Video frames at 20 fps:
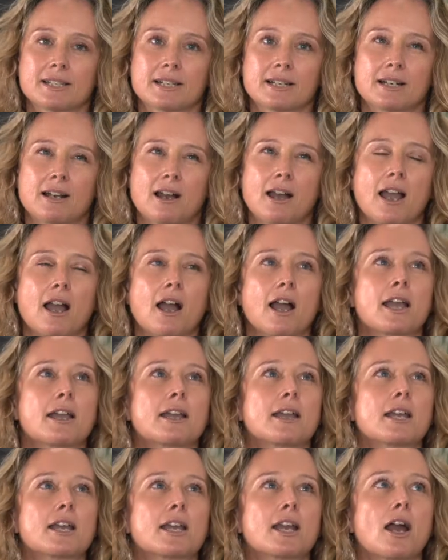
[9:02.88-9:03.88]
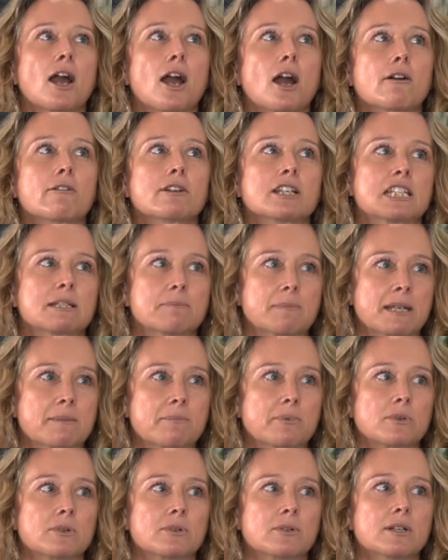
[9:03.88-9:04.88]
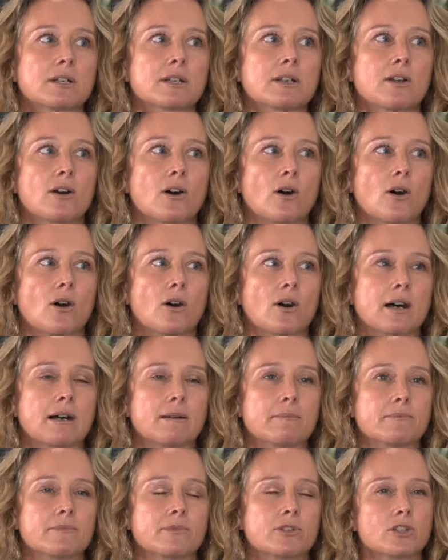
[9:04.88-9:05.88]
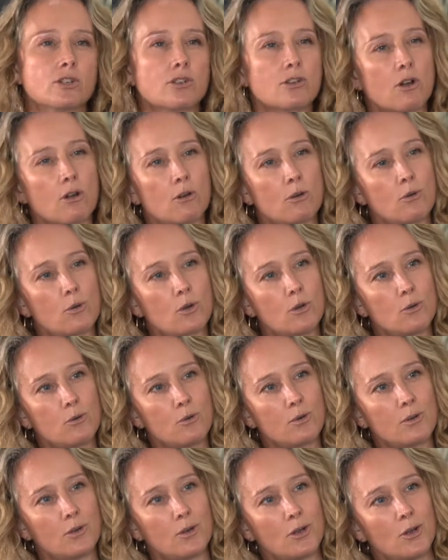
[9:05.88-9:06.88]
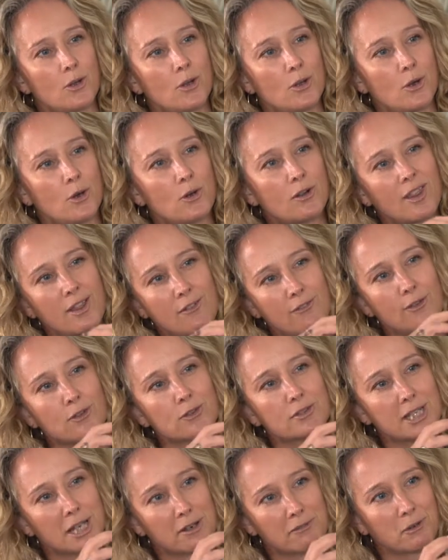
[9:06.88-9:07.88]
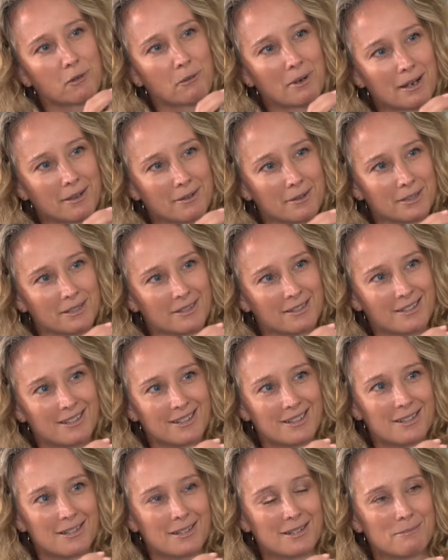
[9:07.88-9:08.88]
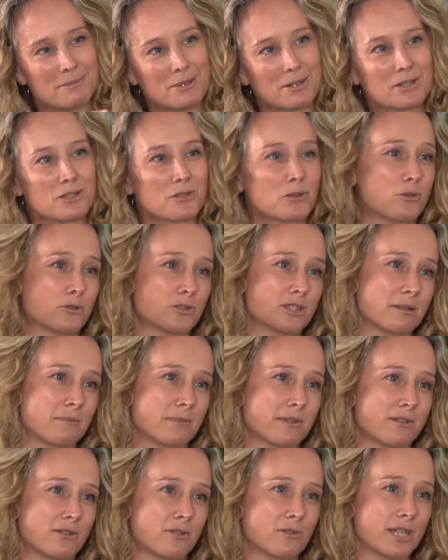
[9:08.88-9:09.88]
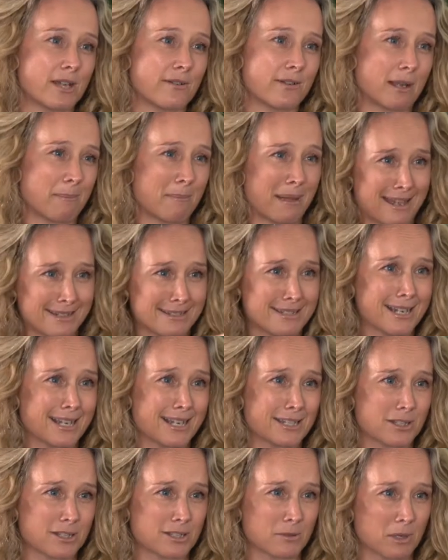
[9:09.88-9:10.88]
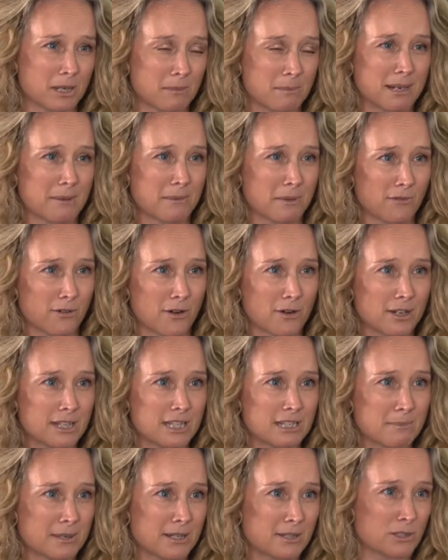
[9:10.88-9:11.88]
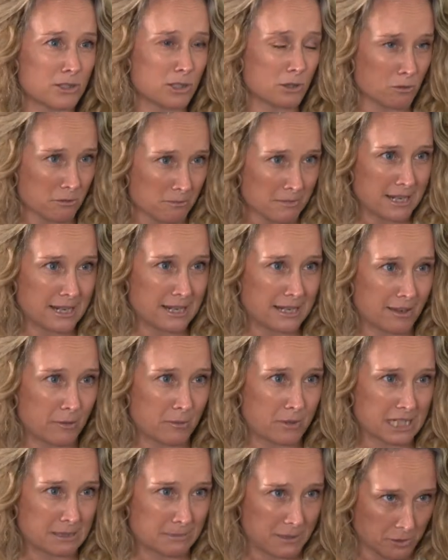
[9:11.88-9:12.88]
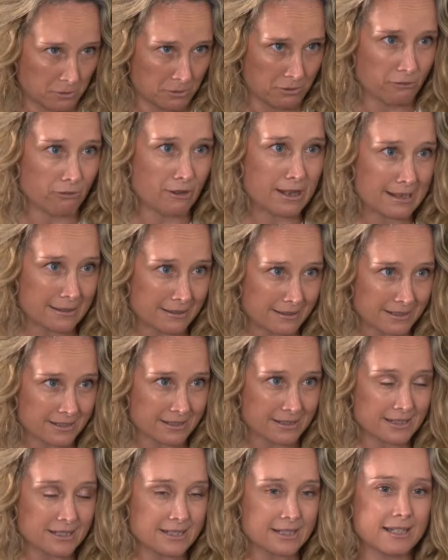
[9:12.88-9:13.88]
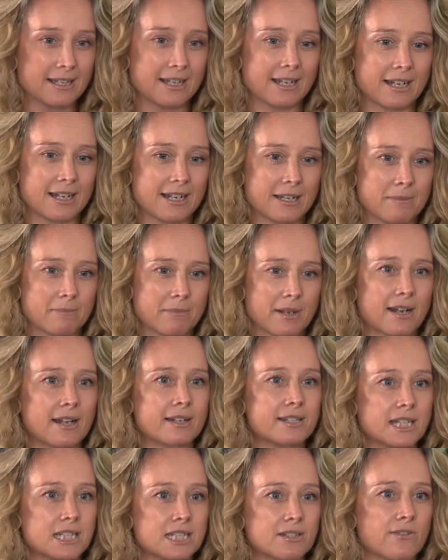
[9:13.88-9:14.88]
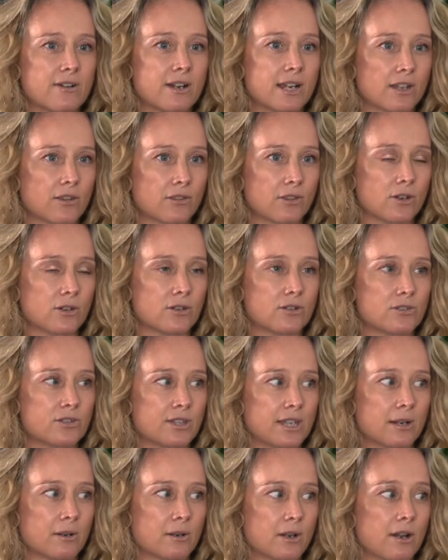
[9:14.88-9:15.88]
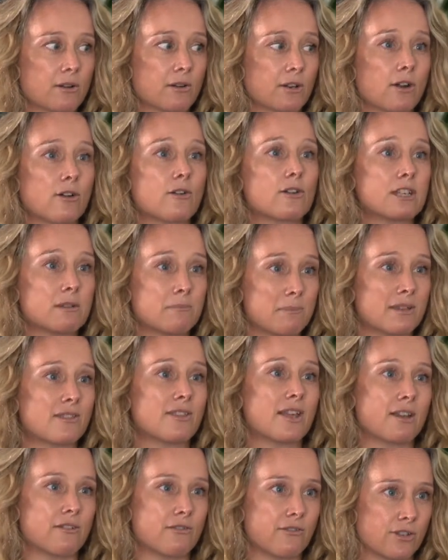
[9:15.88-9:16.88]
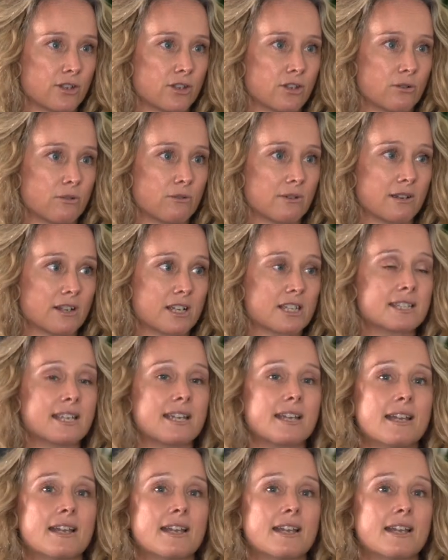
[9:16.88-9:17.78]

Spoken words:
I encourage people to know who do they feel safe around. Because of course someone who's having a bad day doesn't want to pick up the phone and speak to you or me, they want to speak to a friend. And identifying those that are going to be there for you. Because,